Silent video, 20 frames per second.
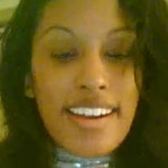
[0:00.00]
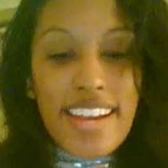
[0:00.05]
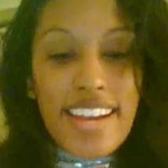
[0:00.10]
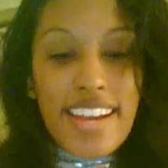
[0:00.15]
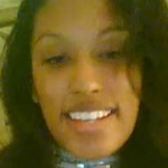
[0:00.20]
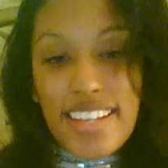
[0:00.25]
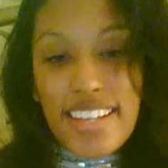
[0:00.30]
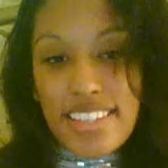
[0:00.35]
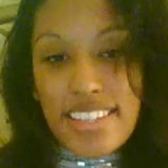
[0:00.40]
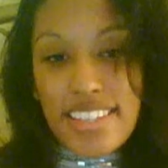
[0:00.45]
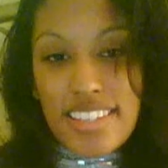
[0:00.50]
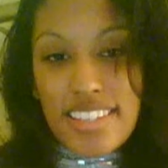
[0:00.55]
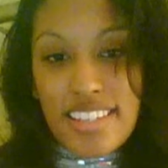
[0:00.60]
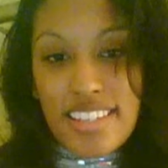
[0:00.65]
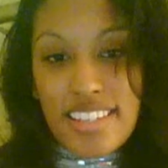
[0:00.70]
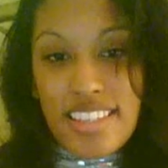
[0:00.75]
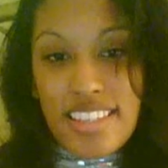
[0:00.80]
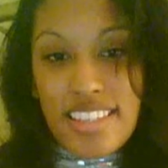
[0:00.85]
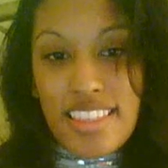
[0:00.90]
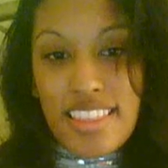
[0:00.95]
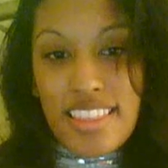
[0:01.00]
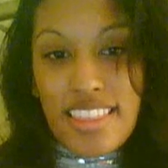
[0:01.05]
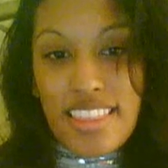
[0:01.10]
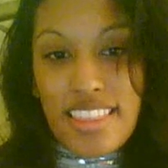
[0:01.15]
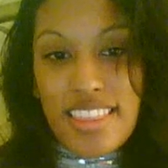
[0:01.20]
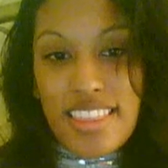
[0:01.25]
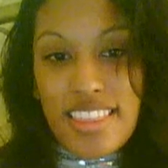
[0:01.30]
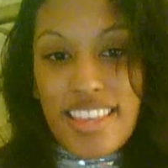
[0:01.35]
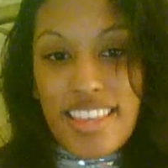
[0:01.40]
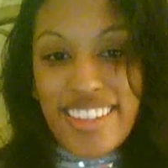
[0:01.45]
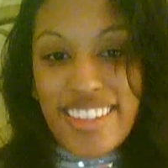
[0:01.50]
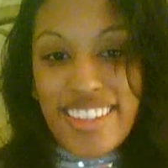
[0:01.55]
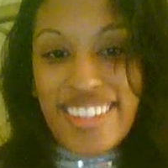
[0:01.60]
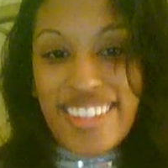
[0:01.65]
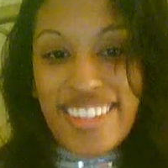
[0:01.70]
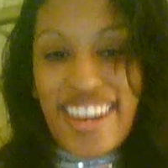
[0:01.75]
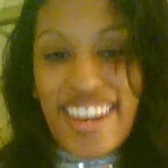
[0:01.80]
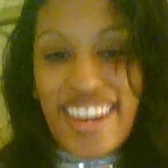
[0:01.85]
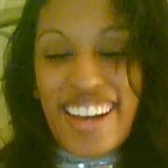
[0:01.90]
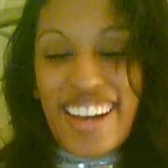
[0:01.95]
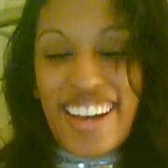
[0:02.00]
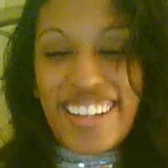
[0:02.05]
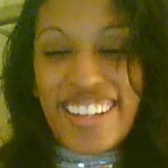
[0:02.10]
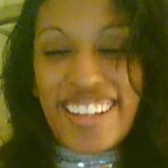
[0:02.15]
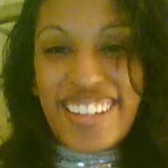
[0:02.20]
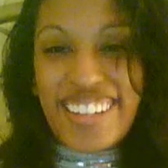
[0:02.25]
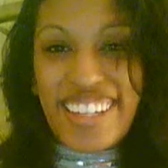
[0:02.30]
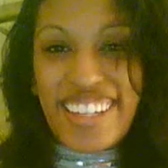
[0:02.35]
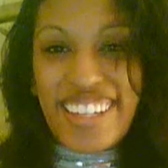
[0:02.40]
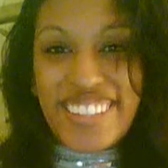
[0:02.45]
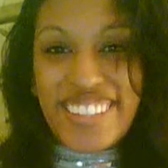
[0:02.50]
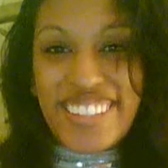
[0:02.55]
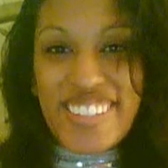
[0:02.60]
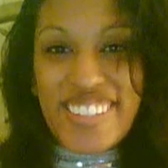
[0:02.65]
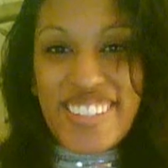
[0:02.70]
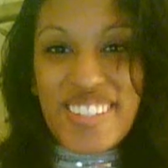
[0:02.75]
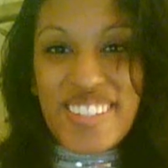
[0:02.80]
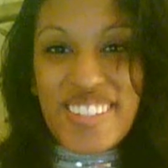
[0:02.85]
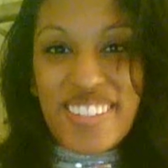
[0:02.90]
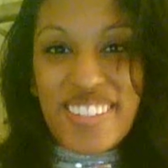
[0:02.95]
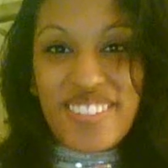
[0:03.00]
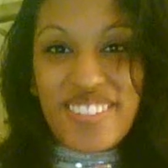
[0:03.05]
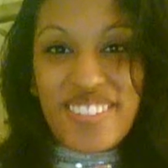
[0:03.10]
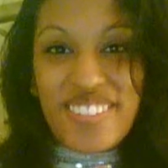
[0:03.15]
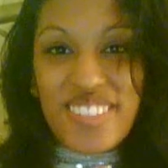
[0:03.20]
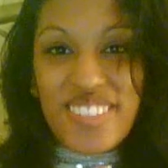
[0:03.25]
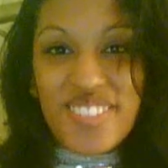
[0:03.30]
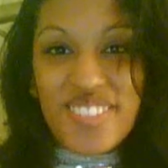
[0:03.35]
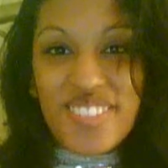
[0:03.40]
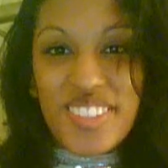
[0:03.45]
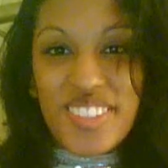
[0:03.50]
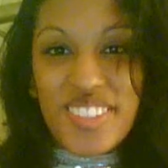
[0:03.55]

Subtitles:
next guy I learned something from